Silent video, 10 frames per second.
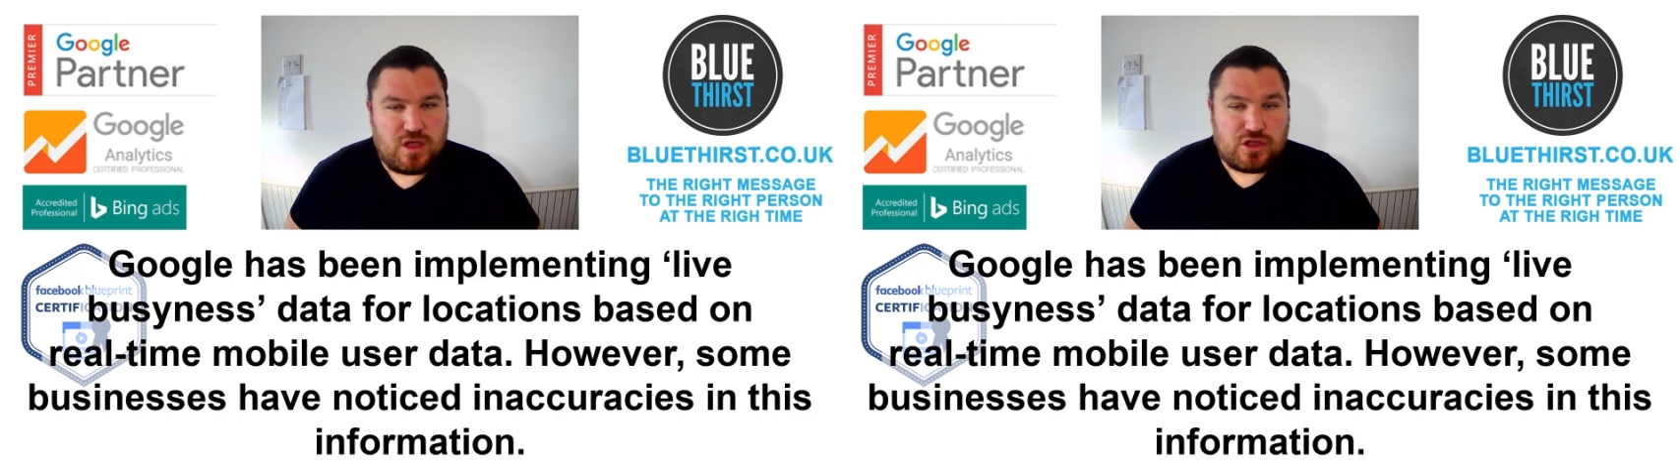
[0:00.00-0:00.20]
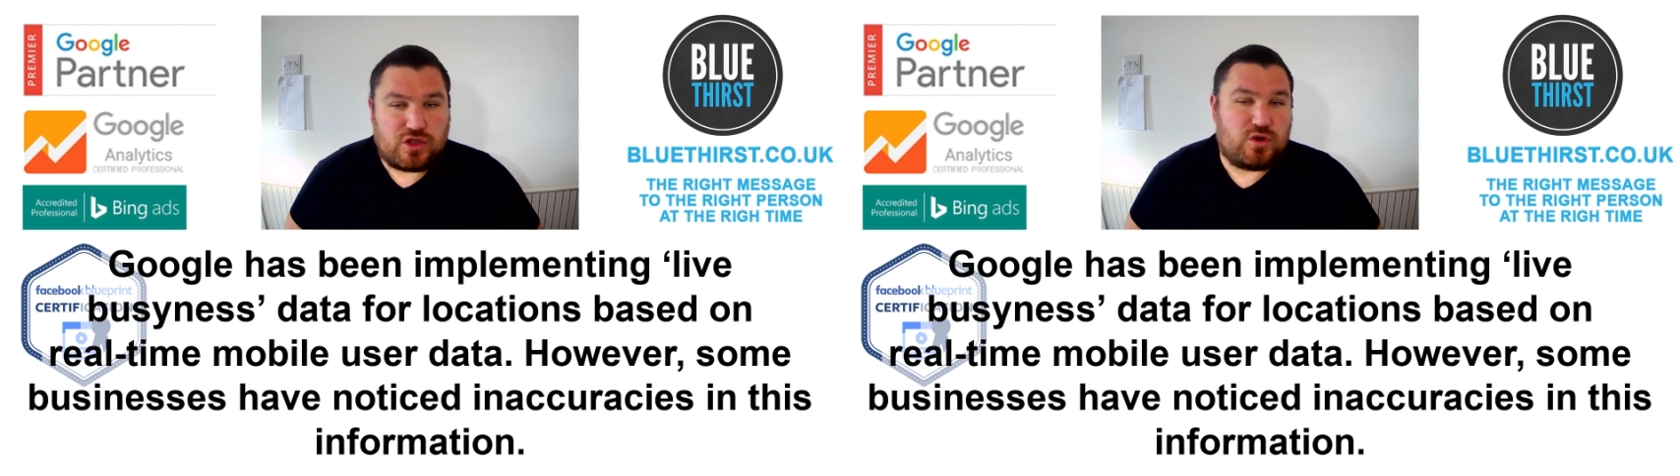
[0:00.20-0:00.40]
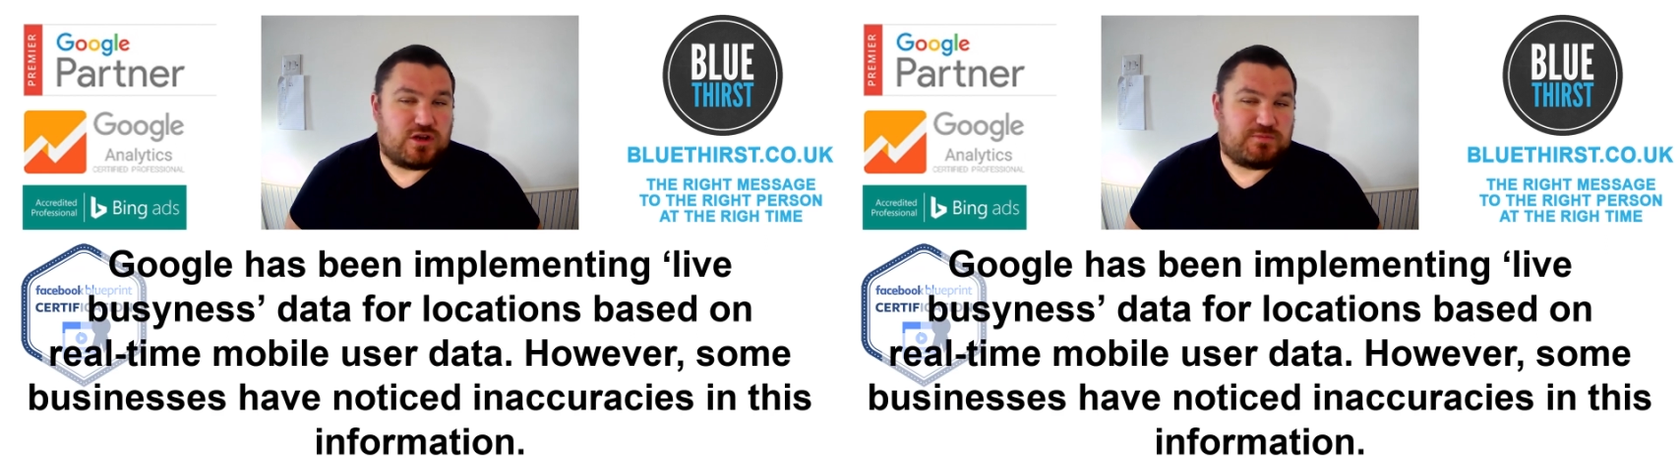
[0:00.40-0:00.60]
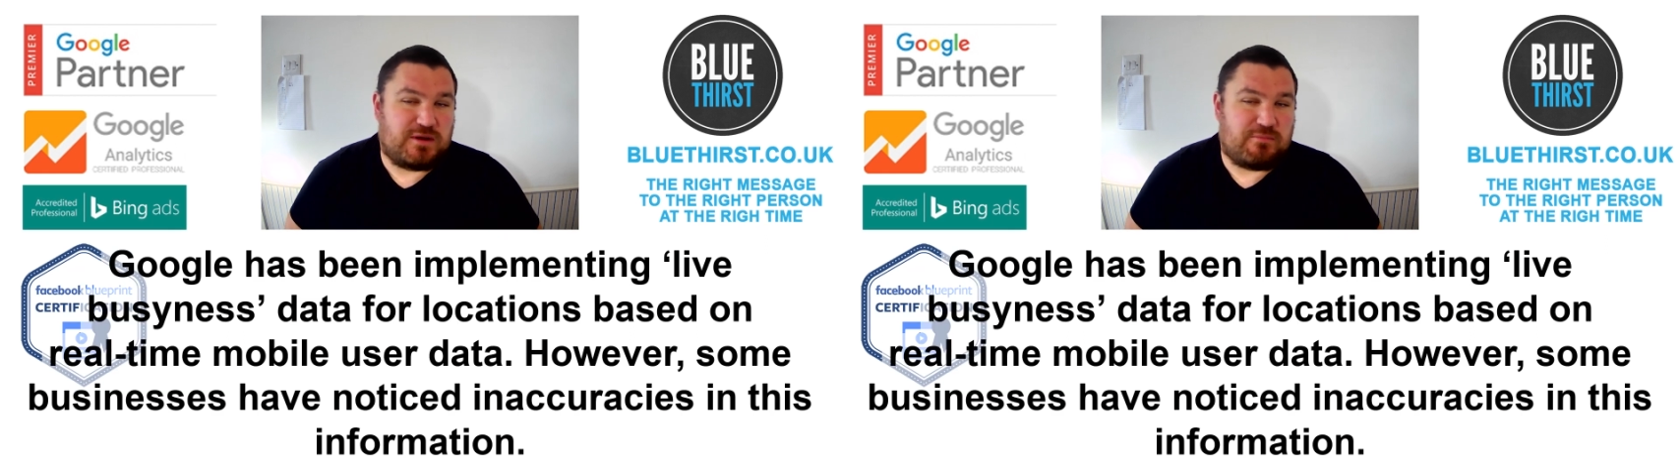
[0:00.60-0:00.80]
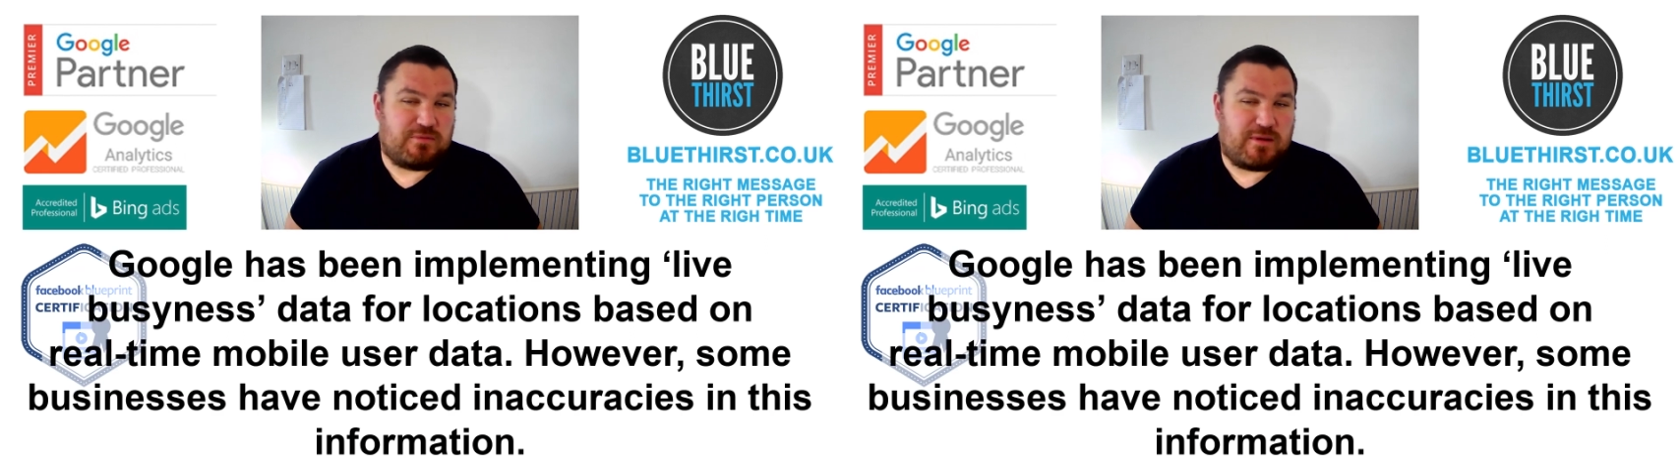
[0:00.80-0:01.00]
Google has been
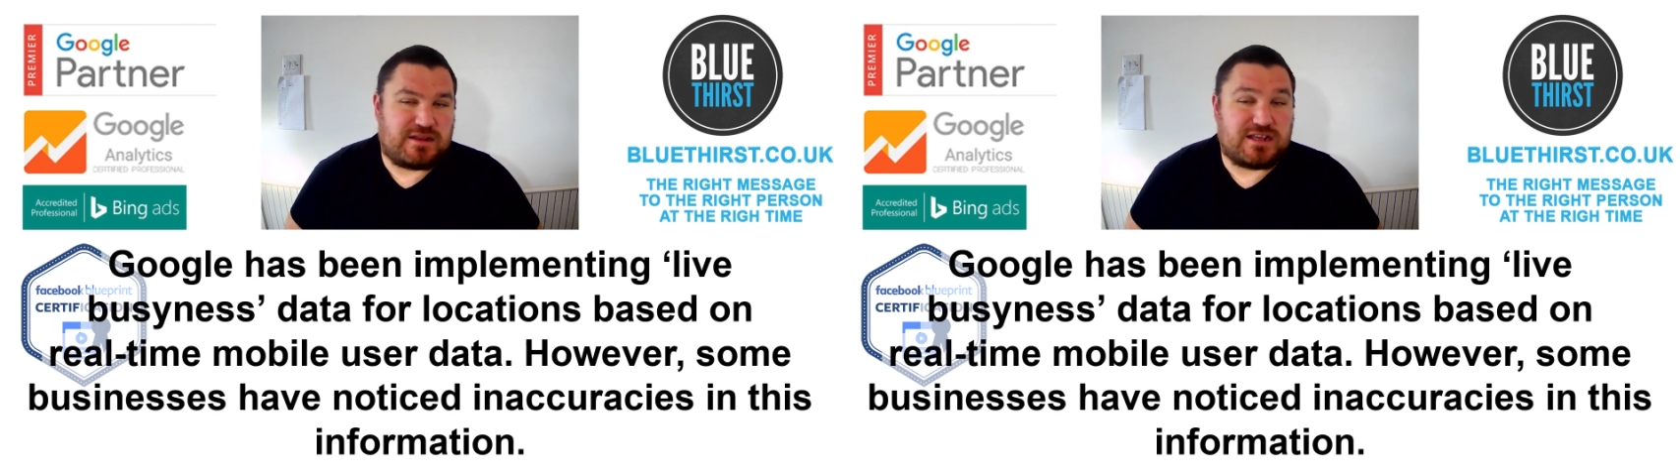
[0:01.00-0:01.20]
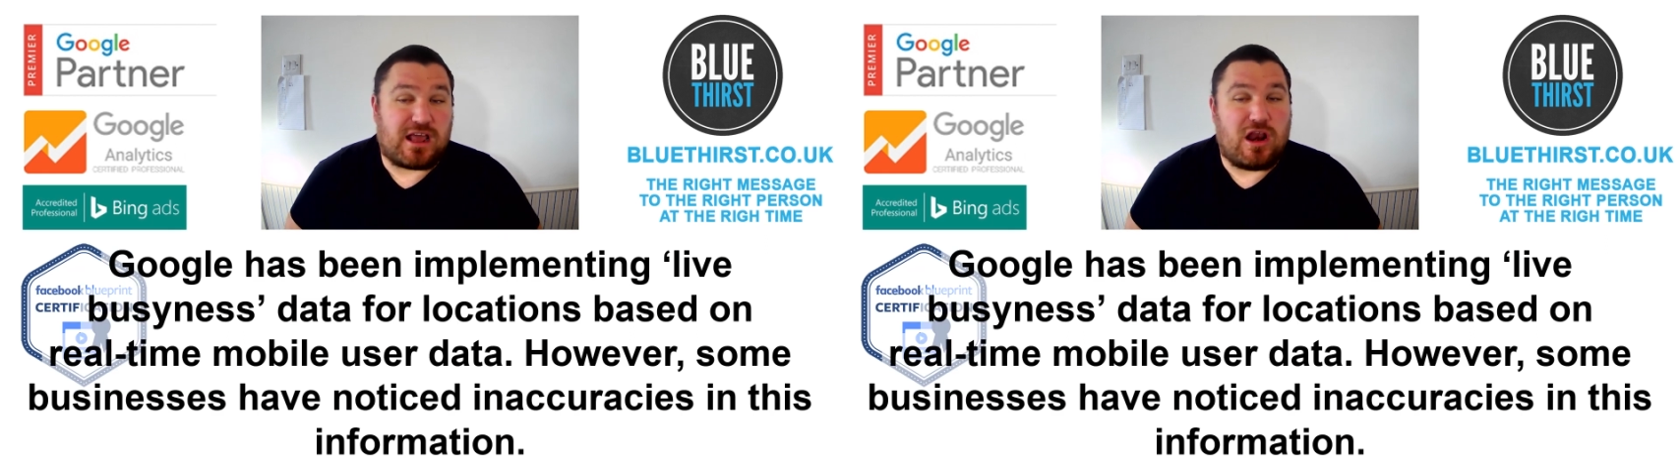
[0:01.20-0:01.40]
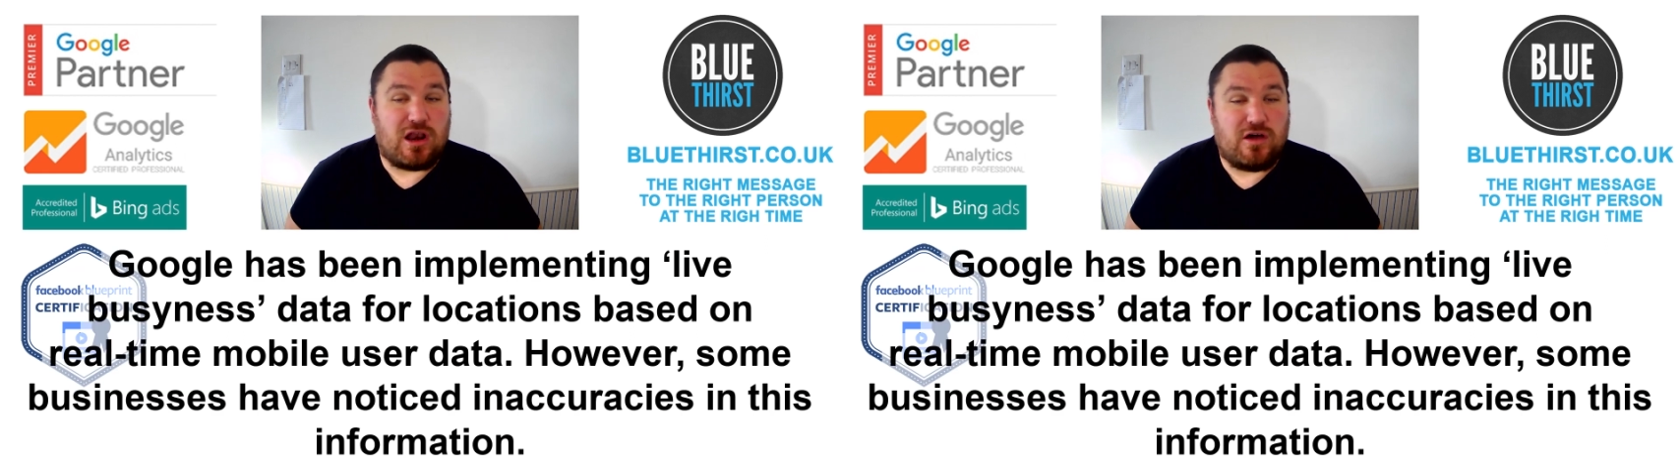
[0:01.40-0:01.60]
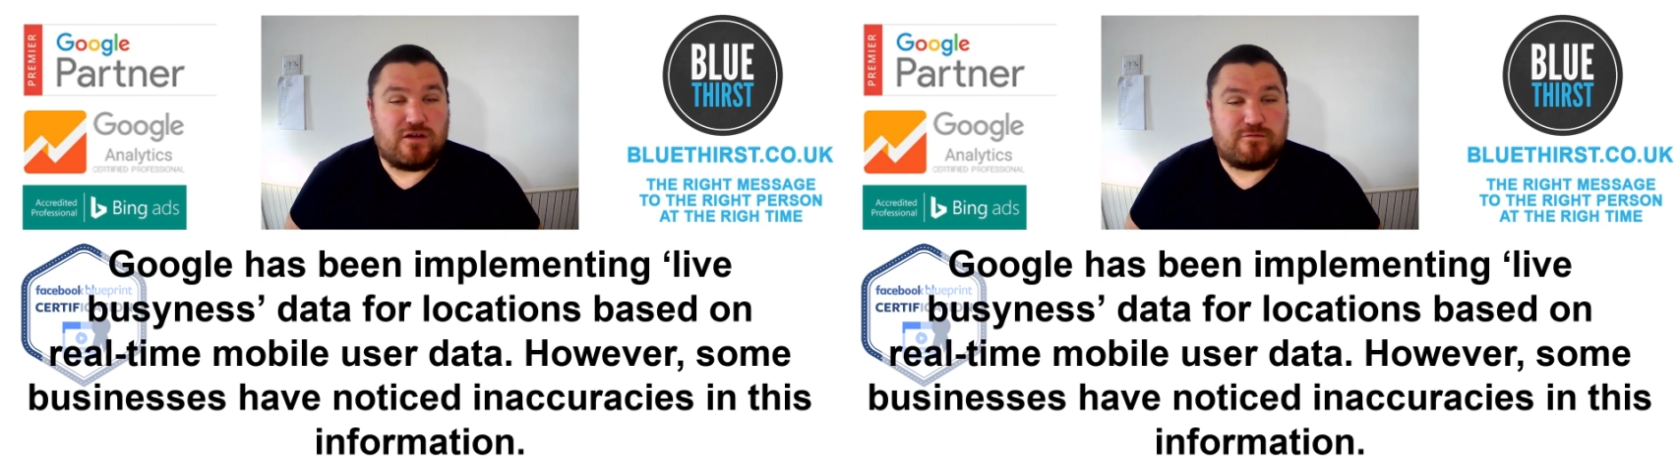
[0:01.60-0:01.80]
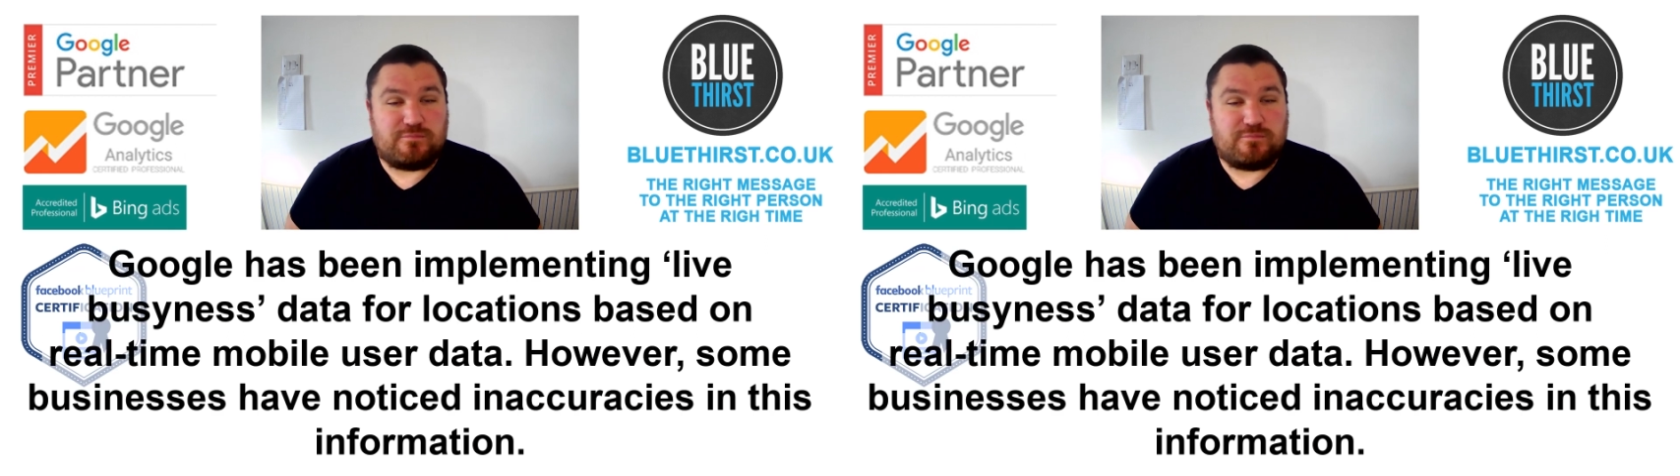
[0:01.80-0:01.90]
implementing live